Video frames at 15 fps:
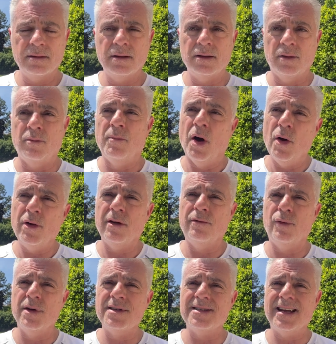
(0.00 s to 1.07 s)
motive
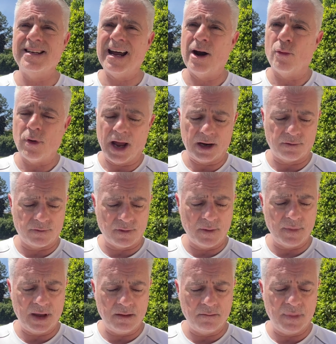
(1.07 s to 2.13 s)
was direct
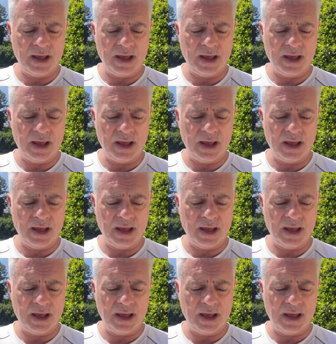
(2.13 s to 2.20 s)
from him